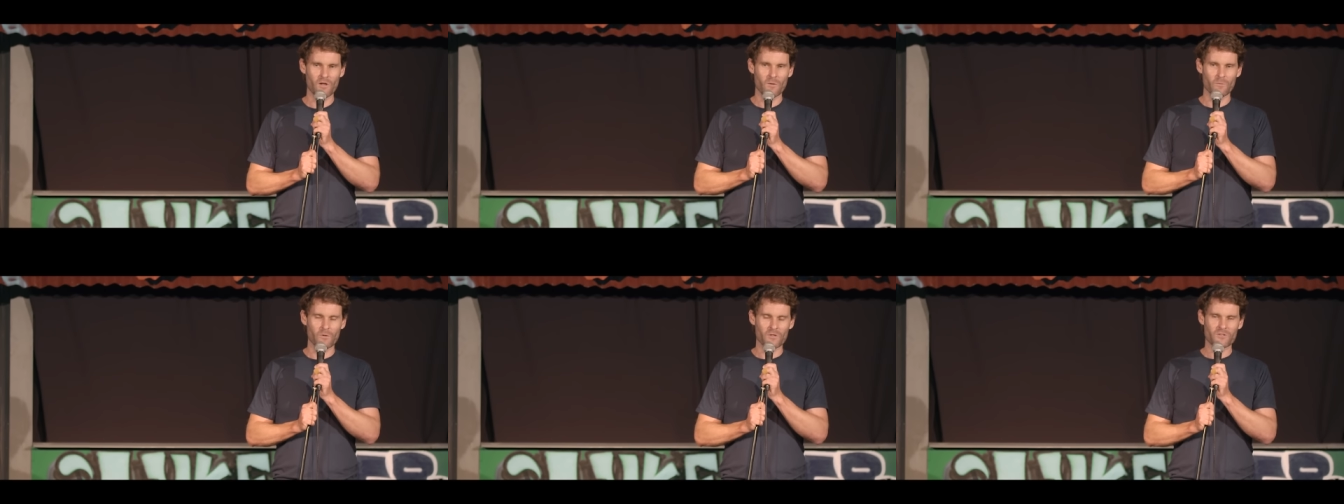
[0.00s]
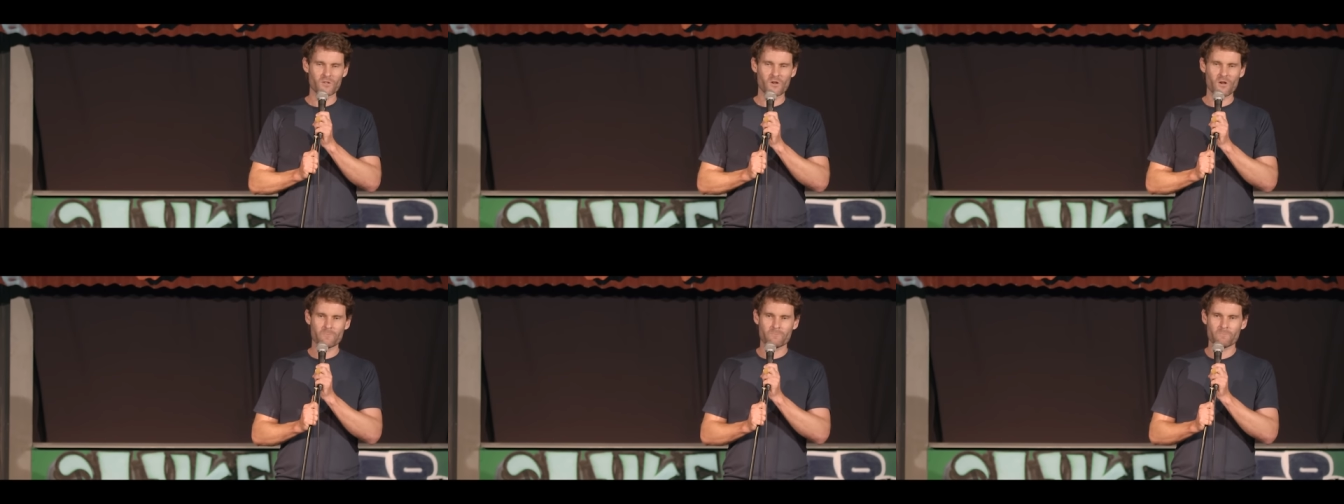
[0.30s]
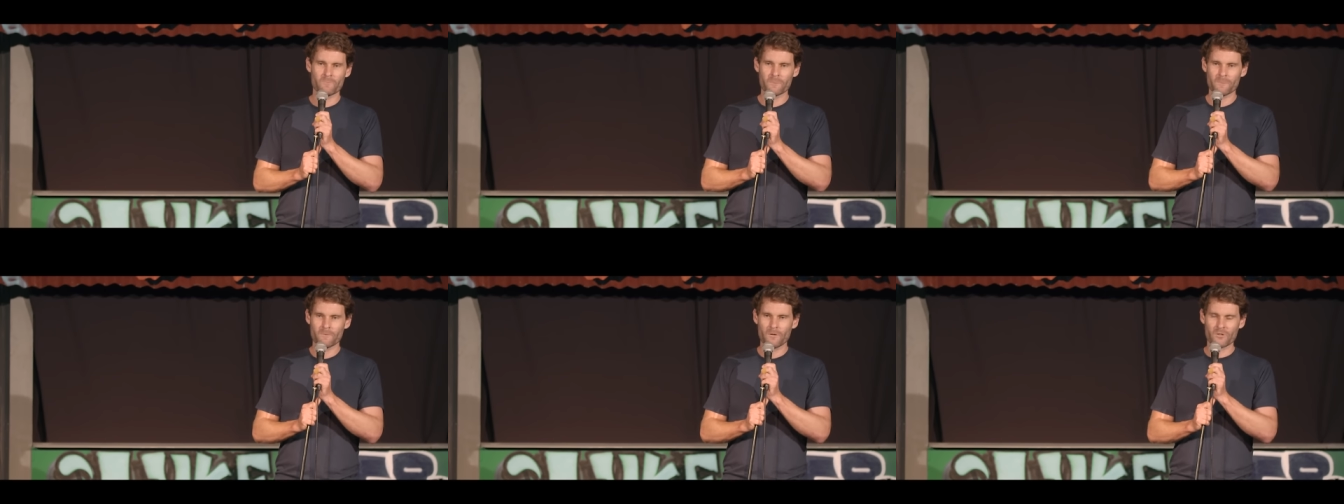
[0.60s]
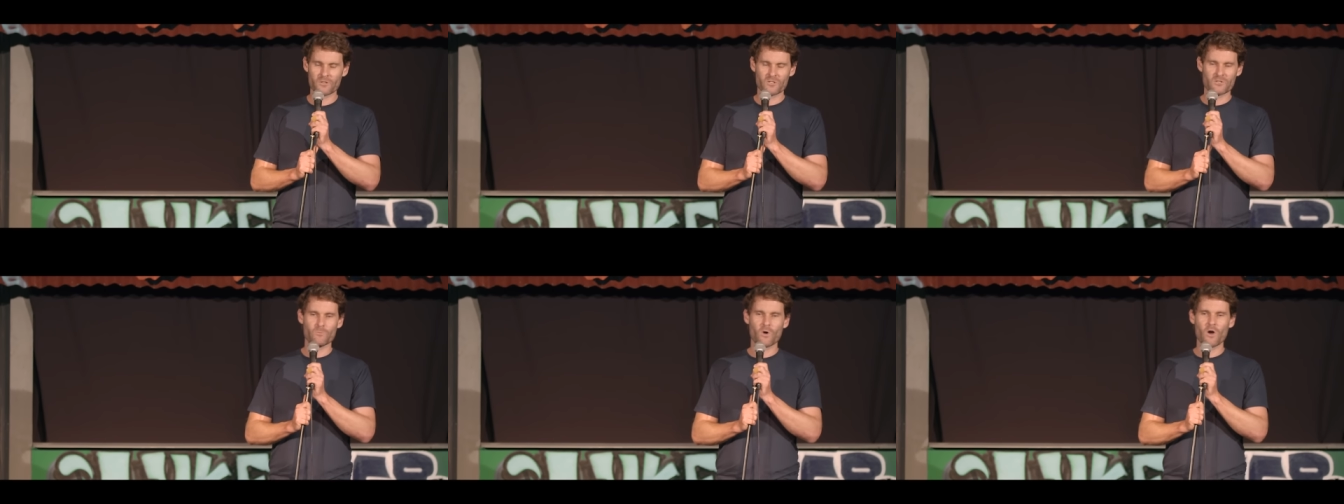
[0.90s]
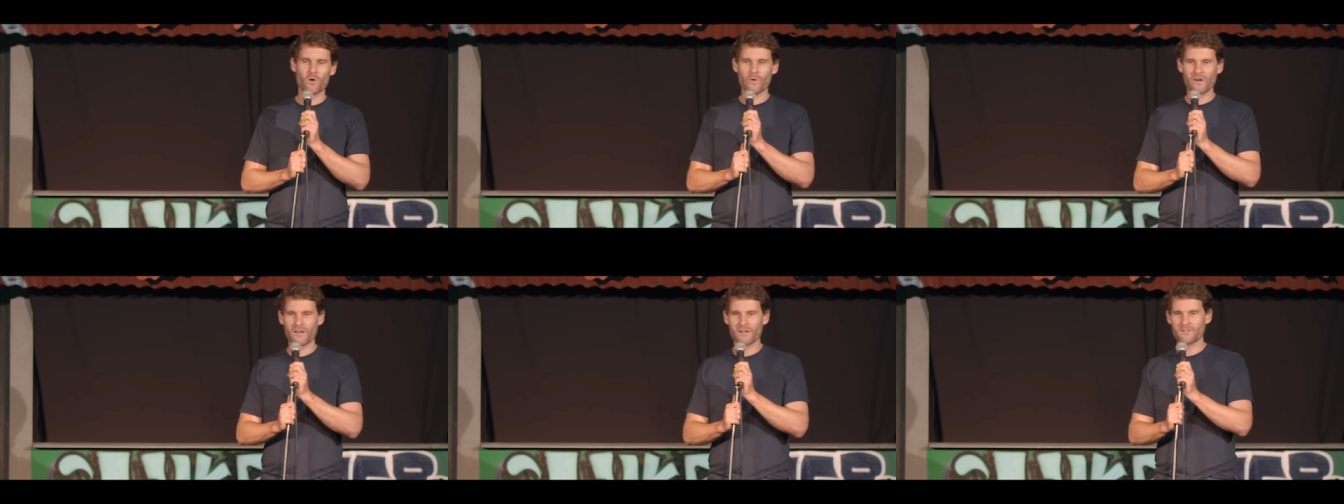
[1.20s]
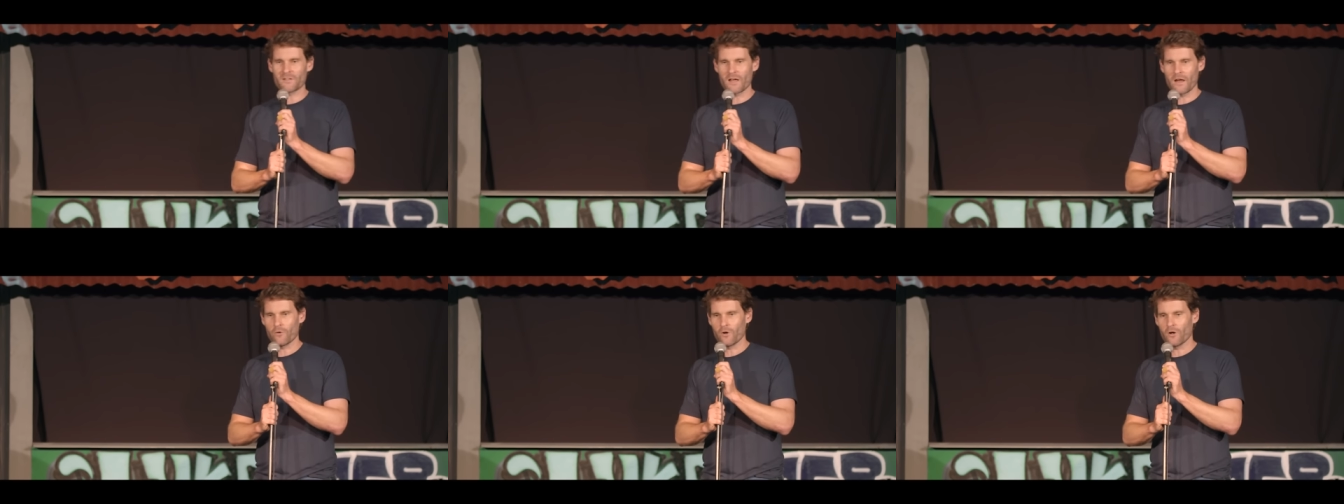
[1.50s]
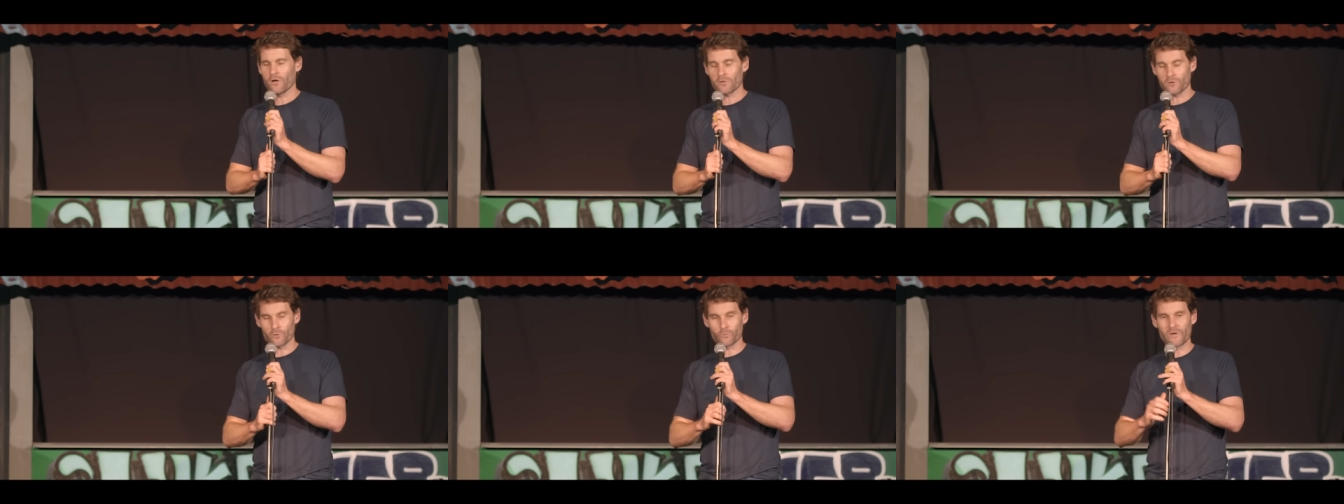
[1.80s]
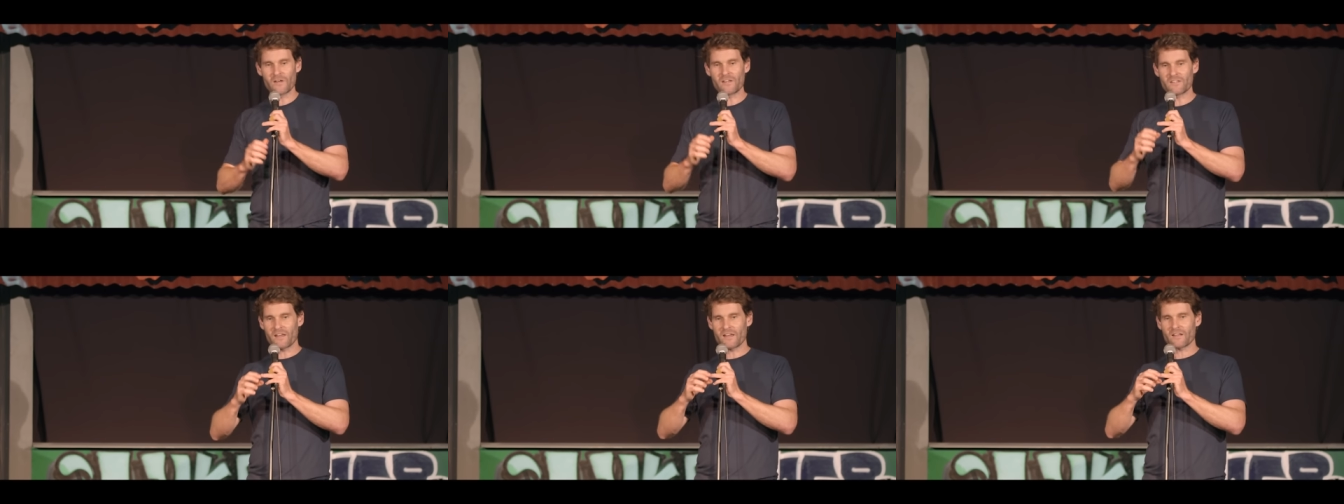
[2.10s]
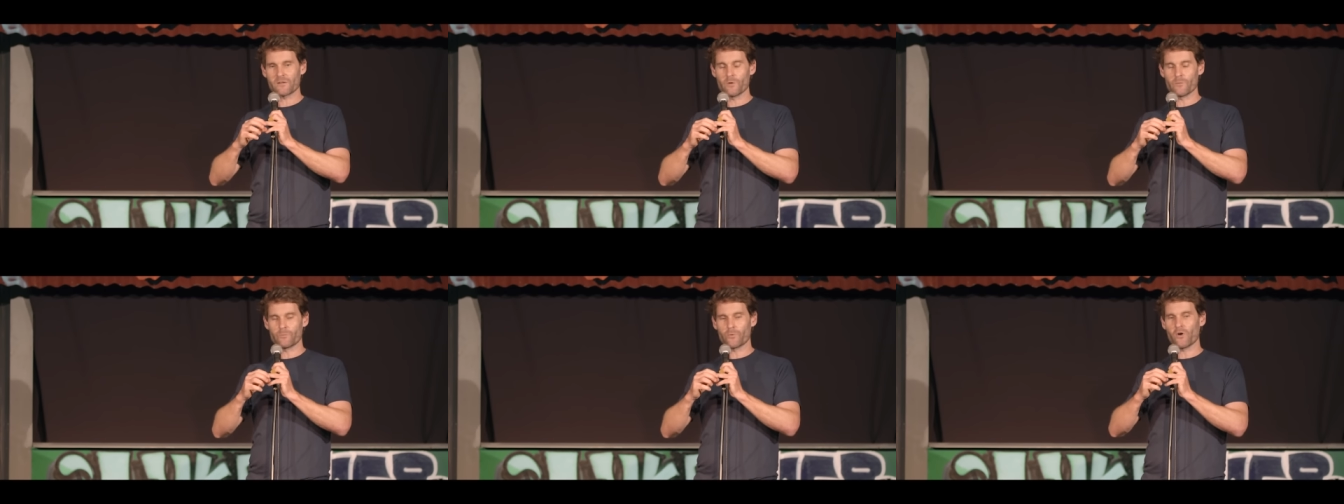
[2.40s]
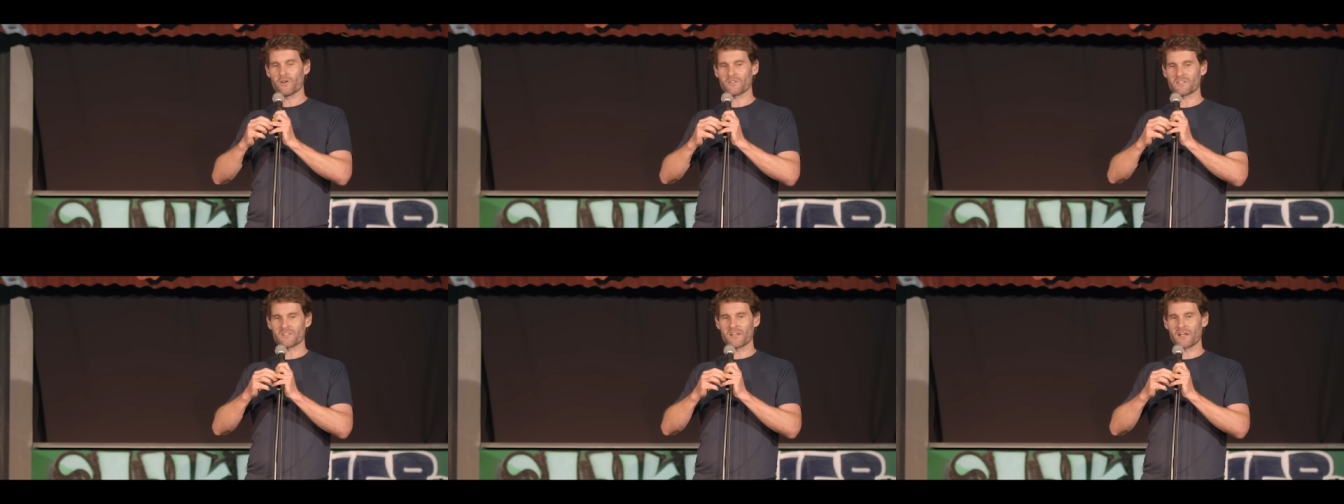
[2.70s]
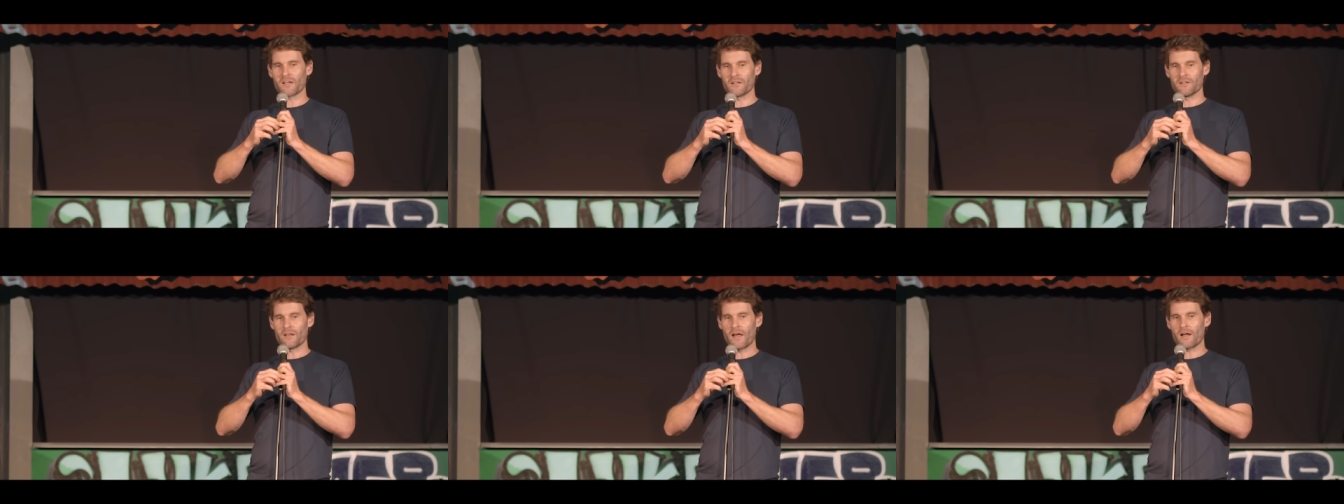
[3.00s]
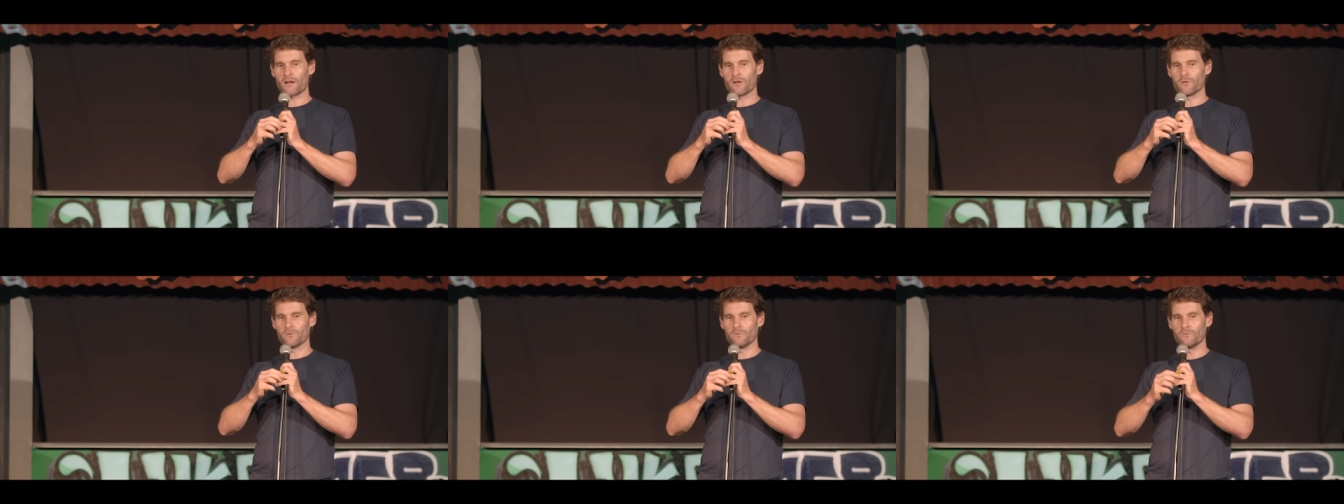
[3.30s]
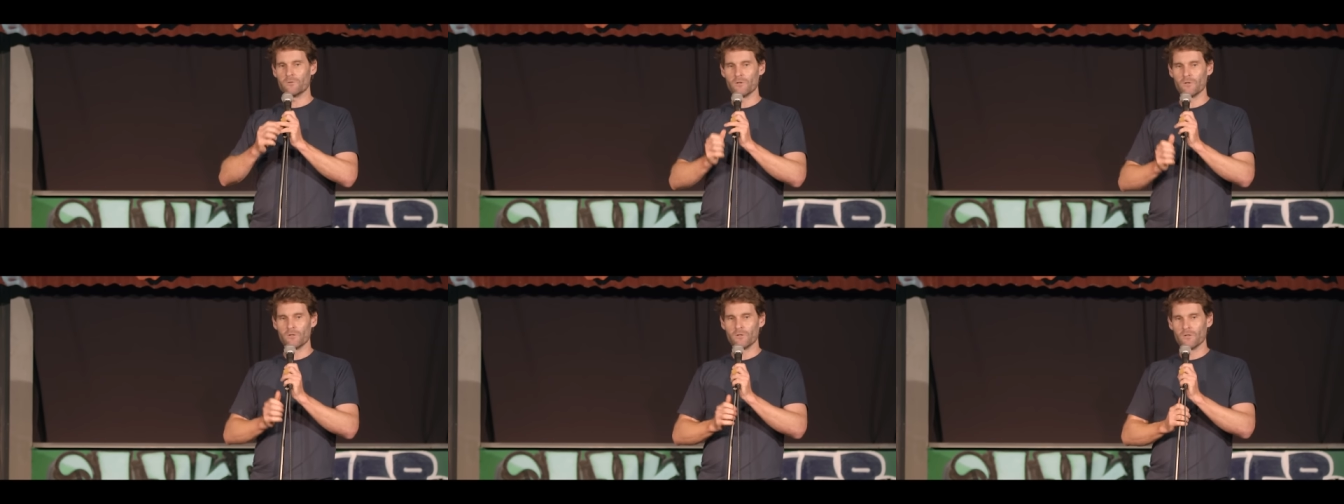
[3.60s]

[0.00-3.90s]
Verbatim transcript: By the time I got to my wedding day, I got the ring down to my bride's second knuckle,